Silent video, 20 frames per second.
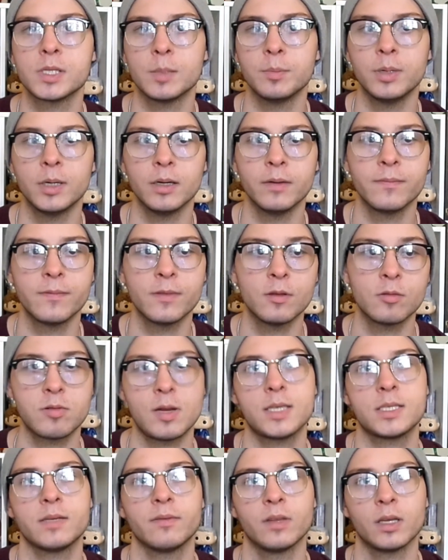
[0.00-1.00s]
above the
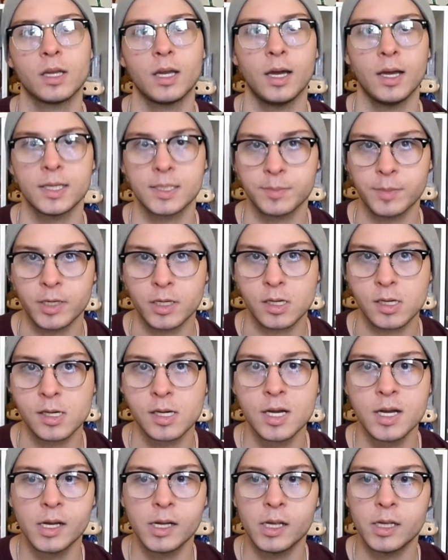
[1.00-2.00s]
rest of the Cosmere,
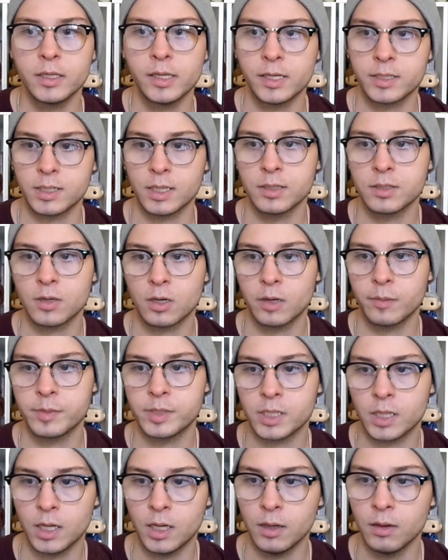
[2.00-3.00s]
just in terms
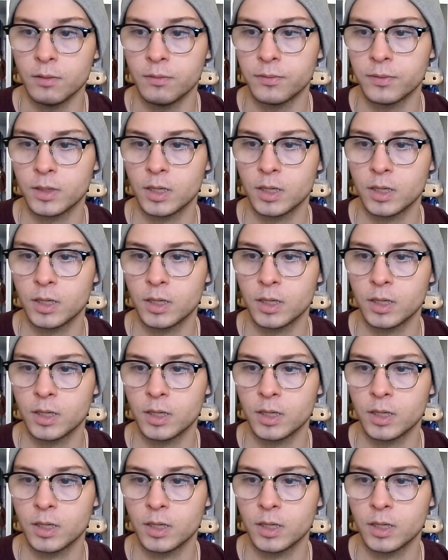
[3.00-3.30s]
of